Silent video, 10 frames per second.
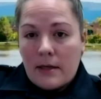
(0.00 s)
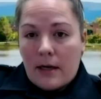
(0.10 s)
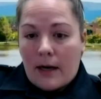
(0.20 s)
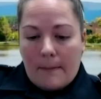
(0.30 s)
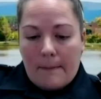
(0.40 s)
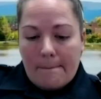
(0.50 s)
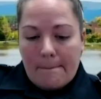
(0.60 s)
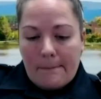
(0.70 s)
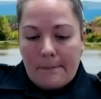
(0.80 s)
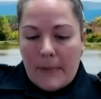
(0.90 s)
And
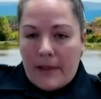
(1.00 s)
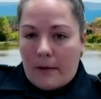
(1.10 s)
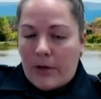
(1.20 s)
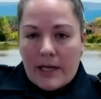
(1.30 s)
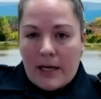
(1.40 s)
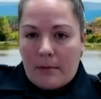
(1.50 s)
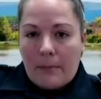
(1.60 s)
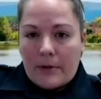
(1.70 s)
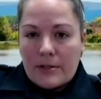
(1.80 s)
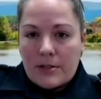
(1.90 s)
then we can come
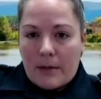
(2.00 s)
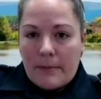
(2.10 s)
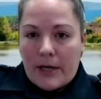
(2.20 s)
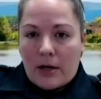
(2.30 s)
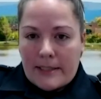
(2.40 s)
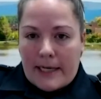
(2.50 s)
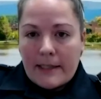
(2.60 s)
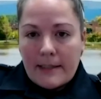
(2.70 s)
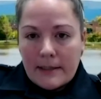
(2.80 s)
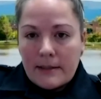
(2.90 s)
up and try and make contact.